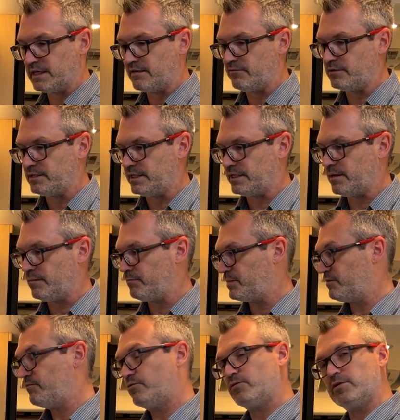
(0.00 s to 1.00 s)
everything up
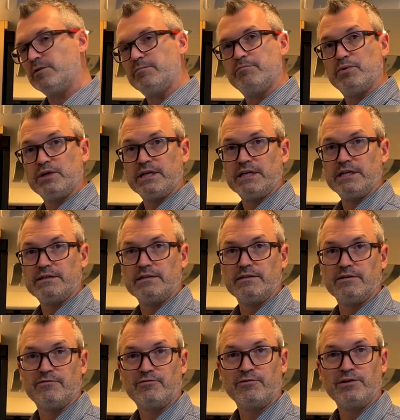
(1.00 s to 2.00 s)
before putting it in
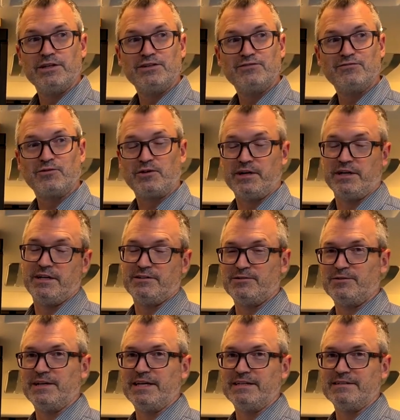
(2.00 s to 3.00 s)
the fridge for
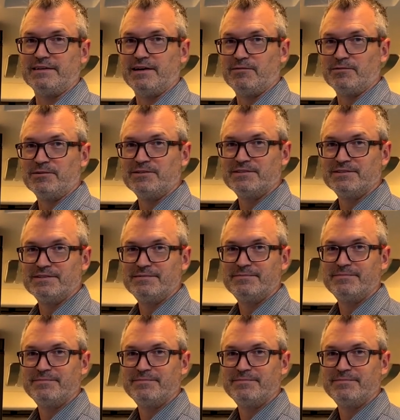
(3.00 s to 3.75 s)
another 8 hours.